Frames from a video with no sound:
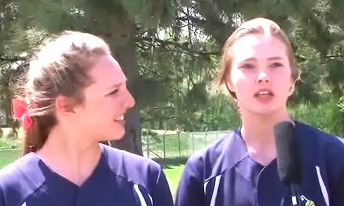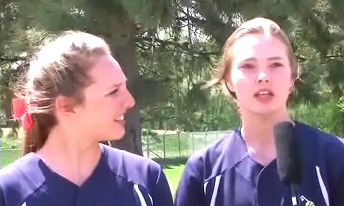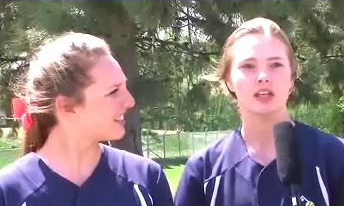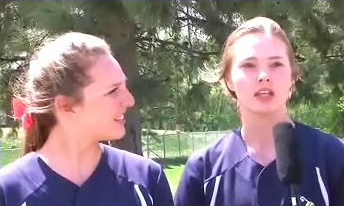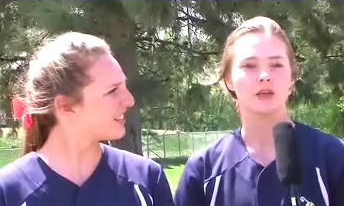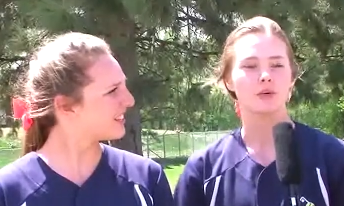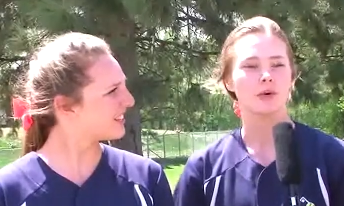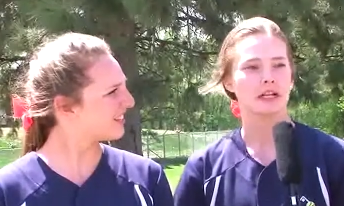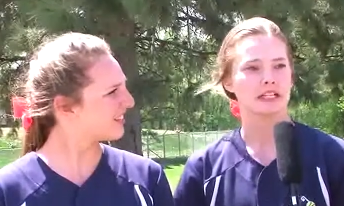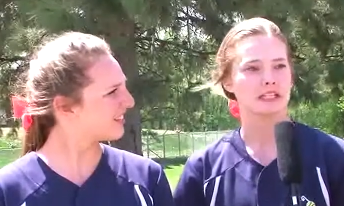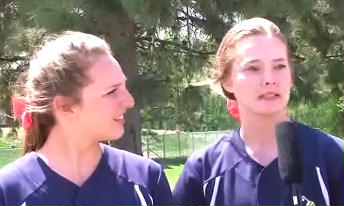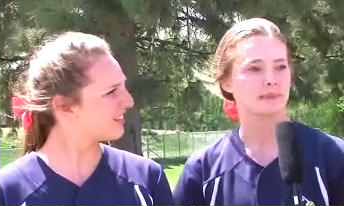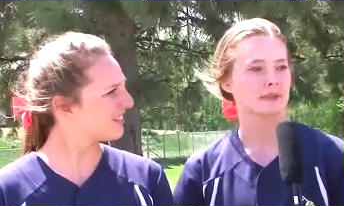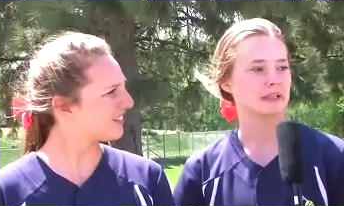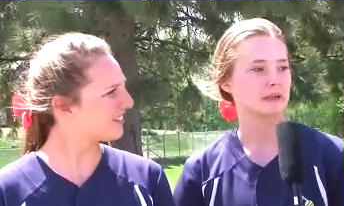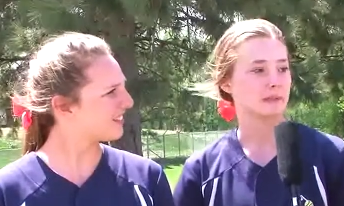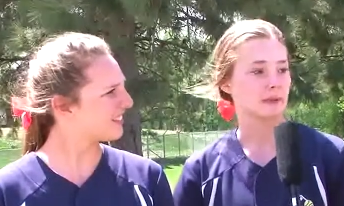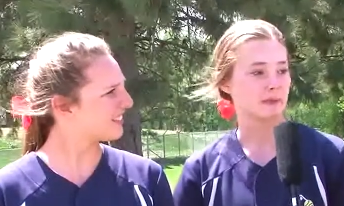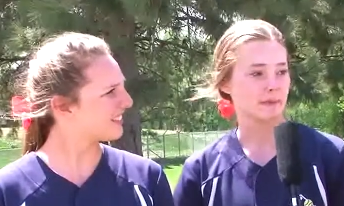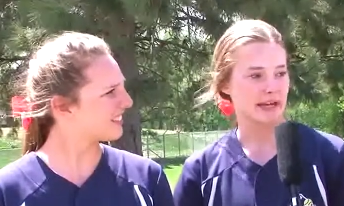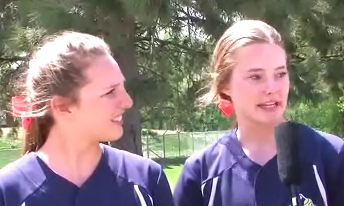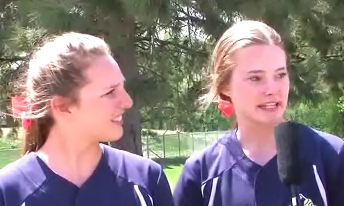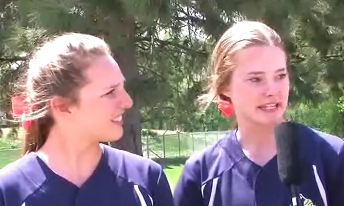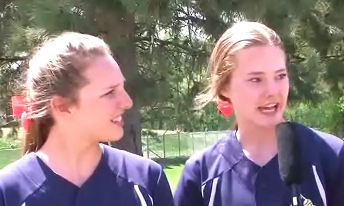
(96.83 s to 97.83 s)
Speaker 1: he wants me to
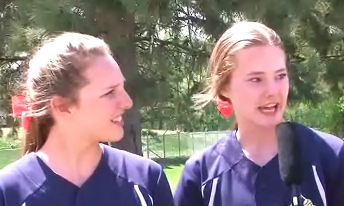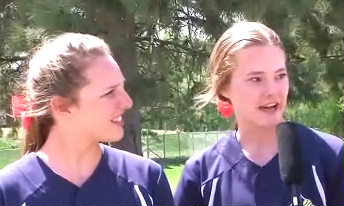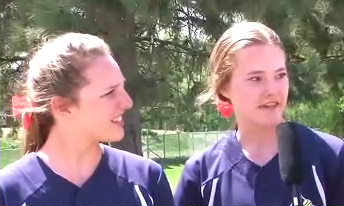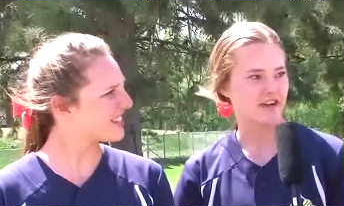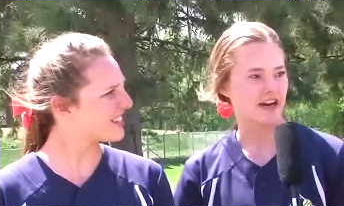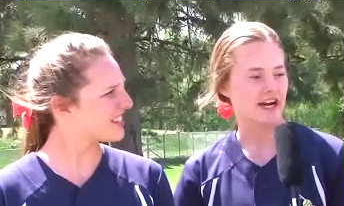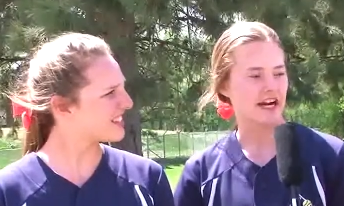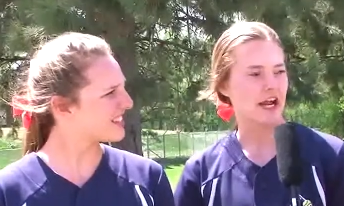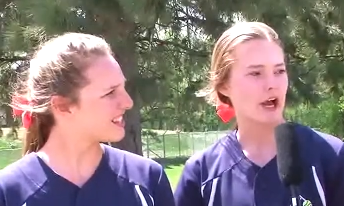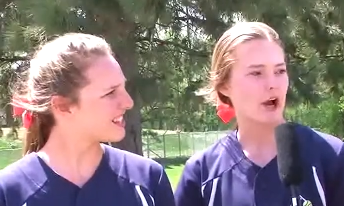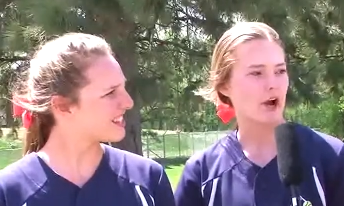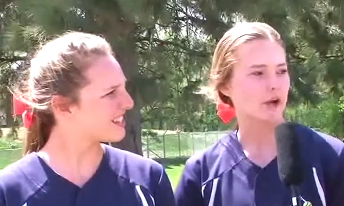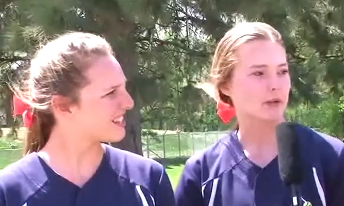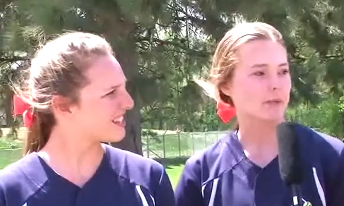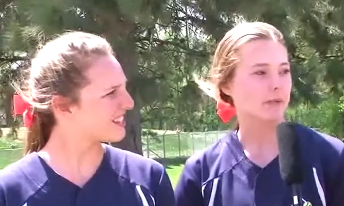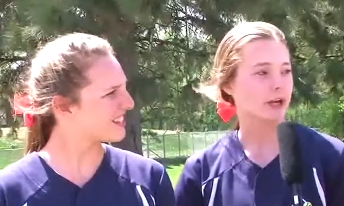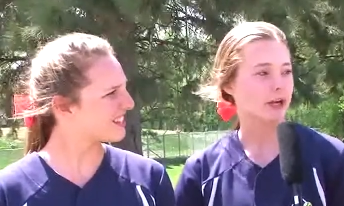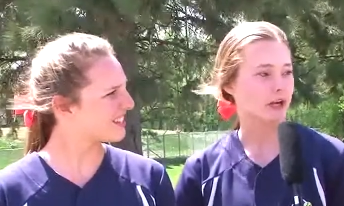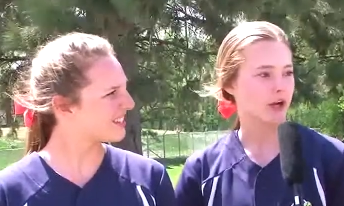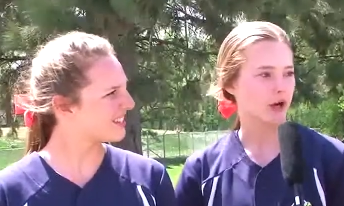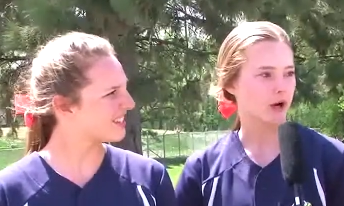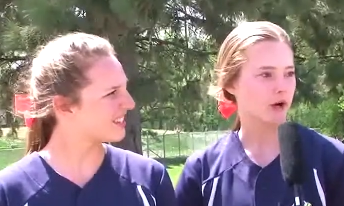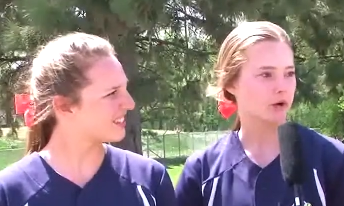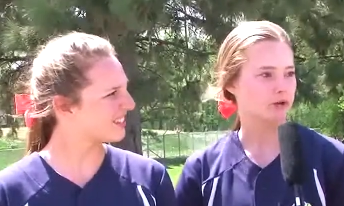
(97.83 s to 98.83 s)
be my dad right now or
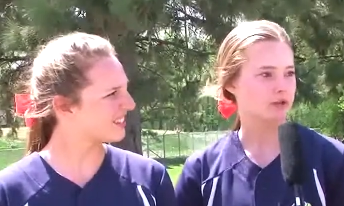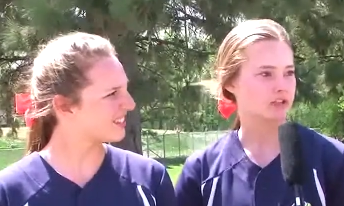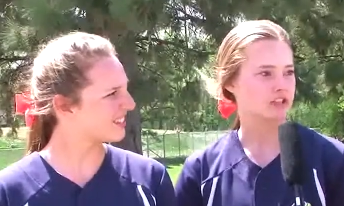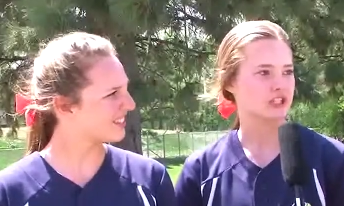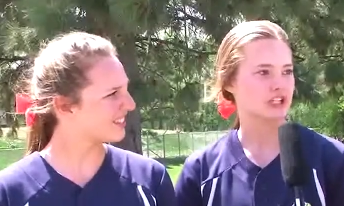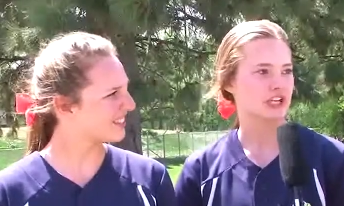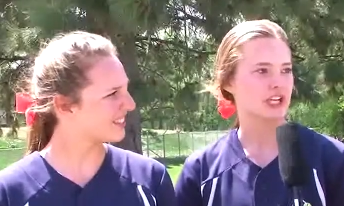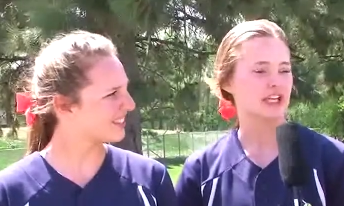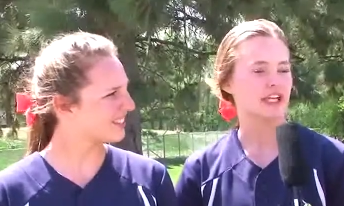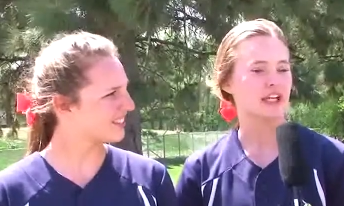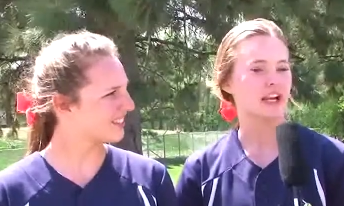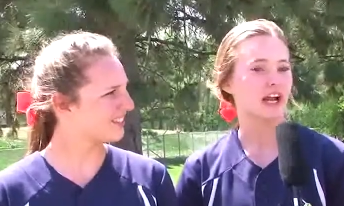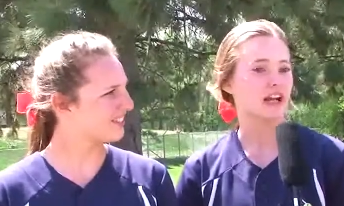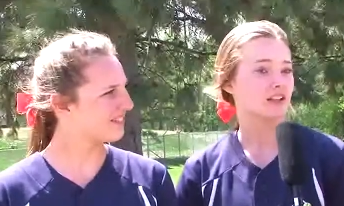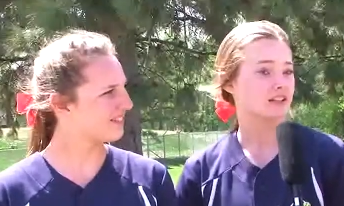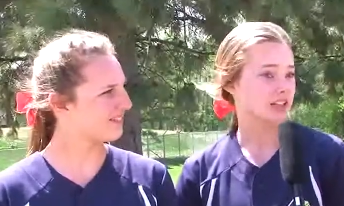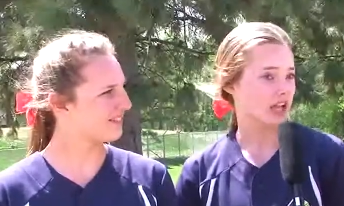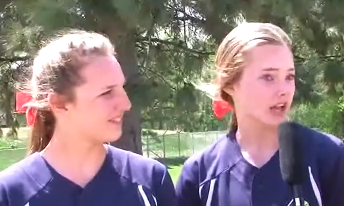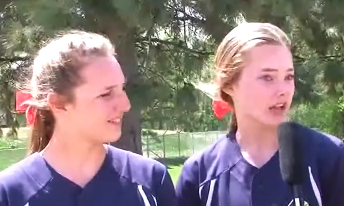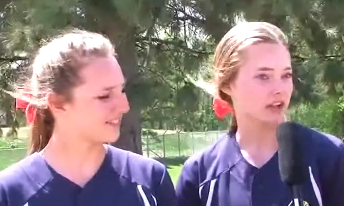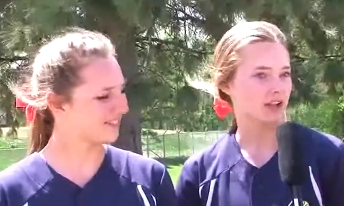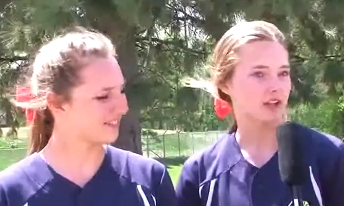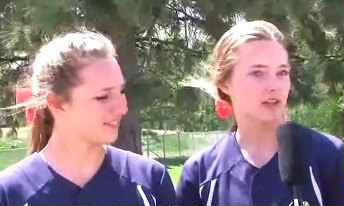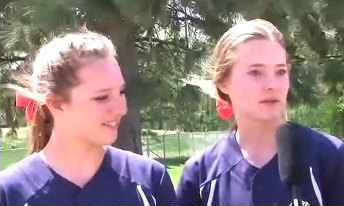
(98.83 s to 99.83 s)
my coach, and I'll
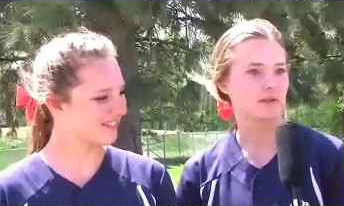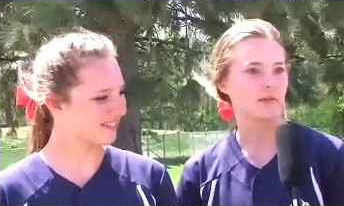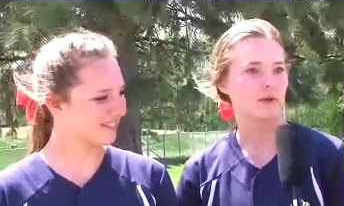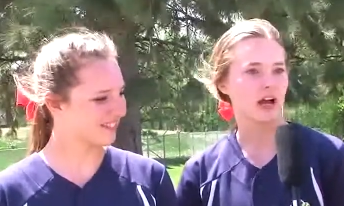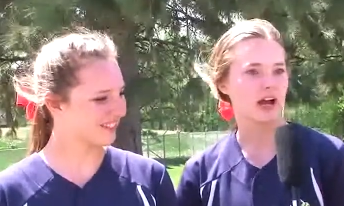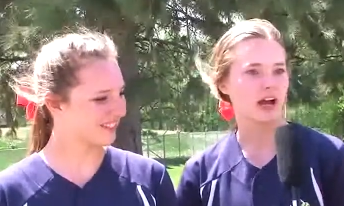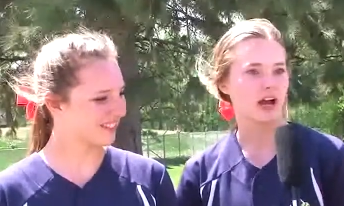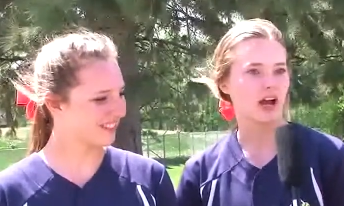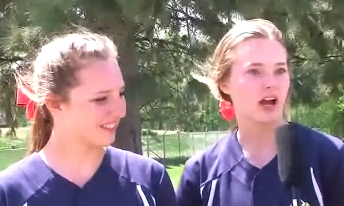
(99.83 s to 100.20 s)
tell him,